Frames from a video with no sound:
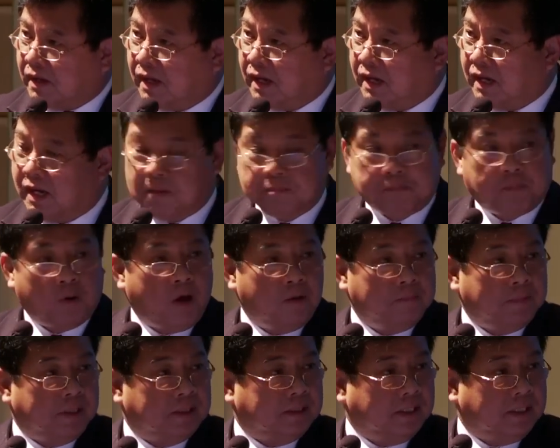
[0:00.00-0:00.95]

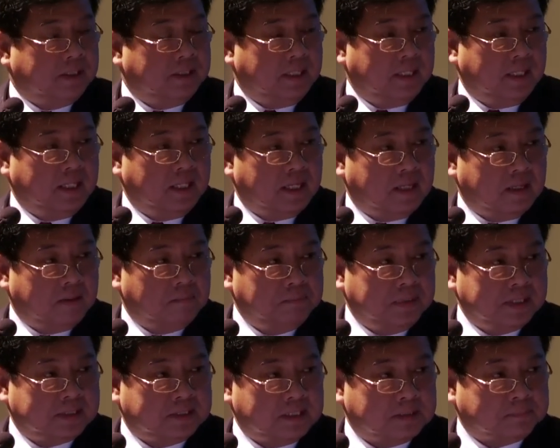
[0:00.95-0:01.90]
employment in the
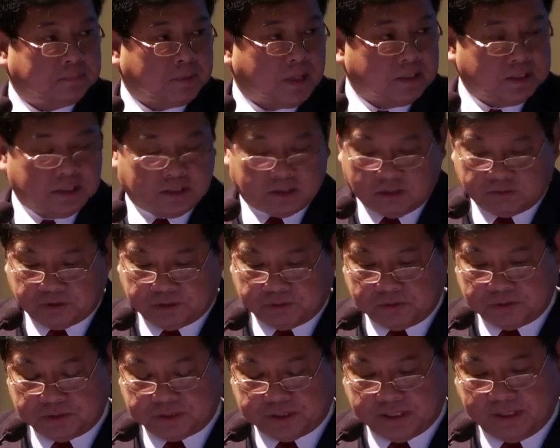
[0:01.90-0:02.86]
business process
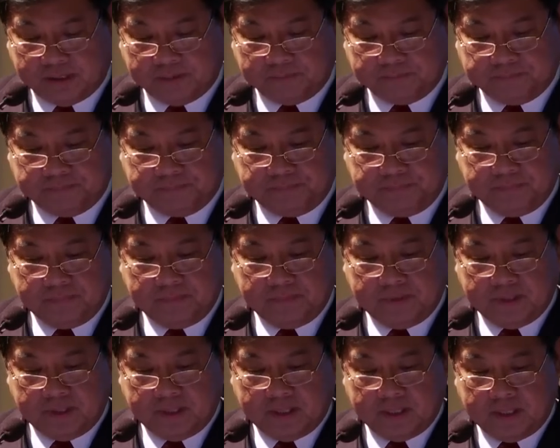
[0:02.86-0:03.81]
outsourcing.
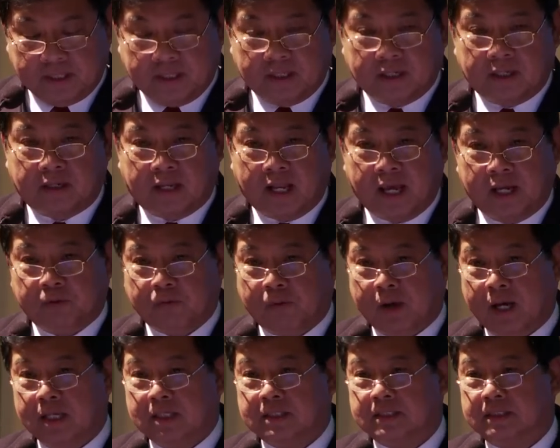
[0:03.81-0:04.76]

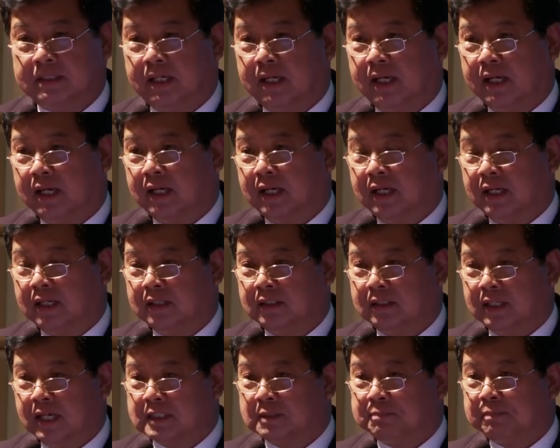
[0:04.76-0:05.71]
Likewise,
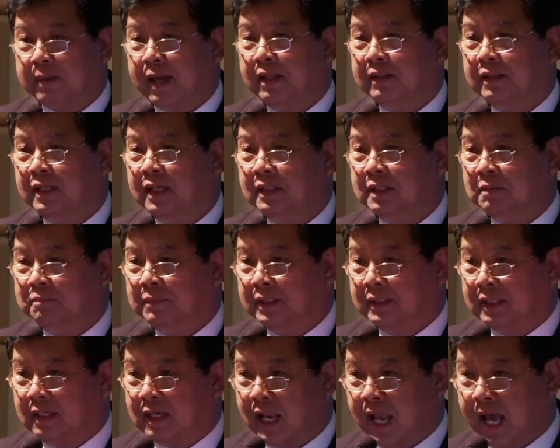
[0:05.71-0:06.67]
expanding the
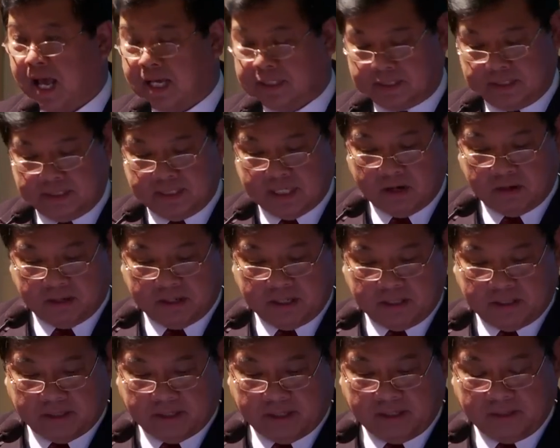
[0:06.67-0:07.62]
middle class in our
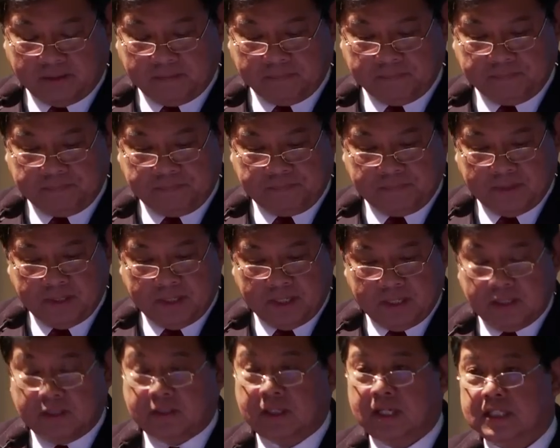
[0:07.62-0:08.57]
country.
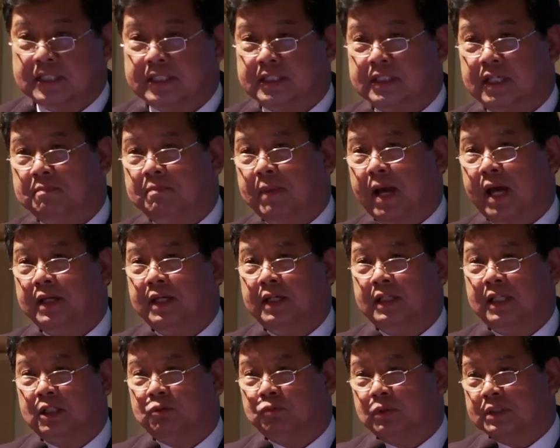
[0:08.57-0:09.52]
This money
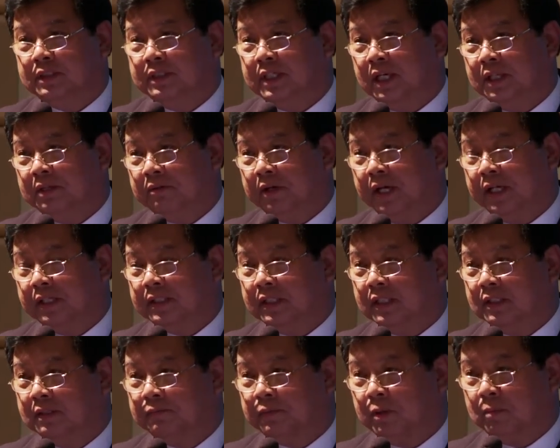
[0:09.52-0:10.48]
that was
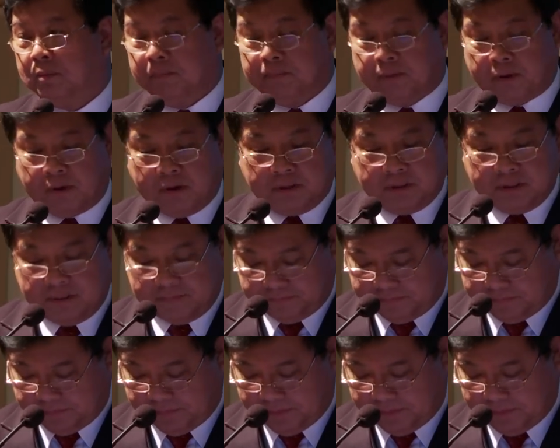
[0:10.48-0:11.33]
generated from abroad